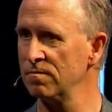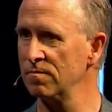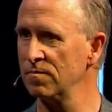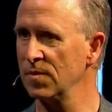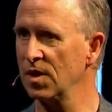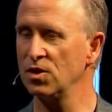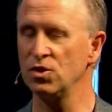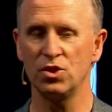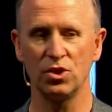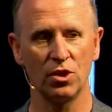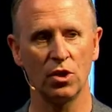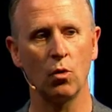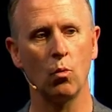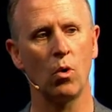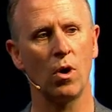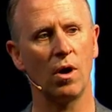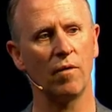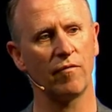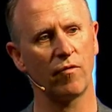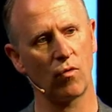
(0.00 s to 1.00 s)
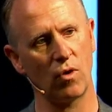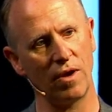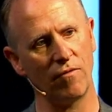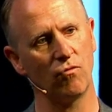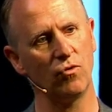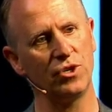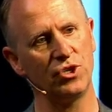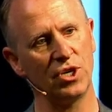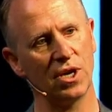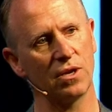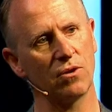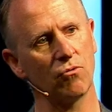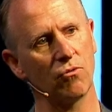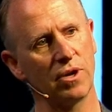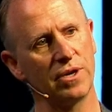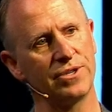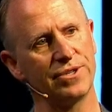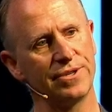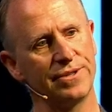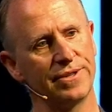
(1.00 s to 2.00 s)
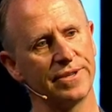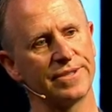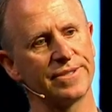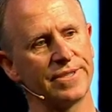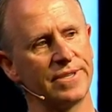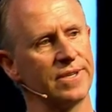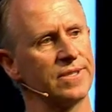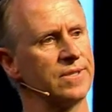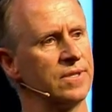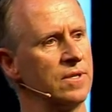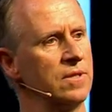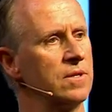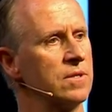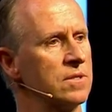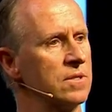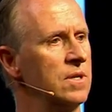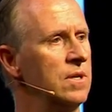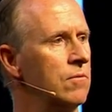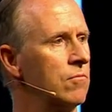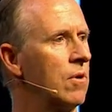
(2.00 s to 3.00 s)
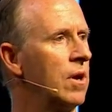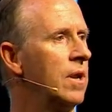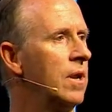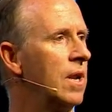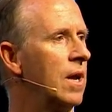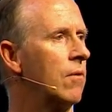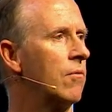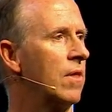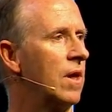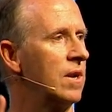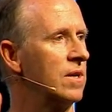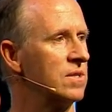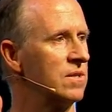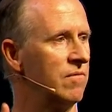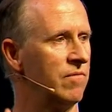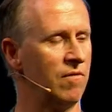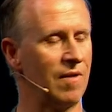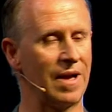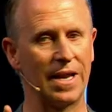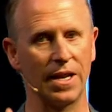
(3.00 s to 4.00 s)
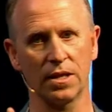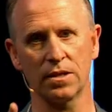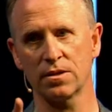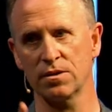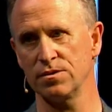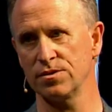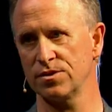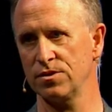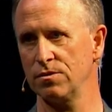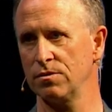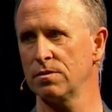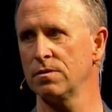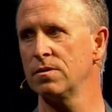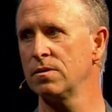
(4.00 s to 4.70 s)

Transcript: And you know what? For every generation that sits in the seat right now, that is a valid concern.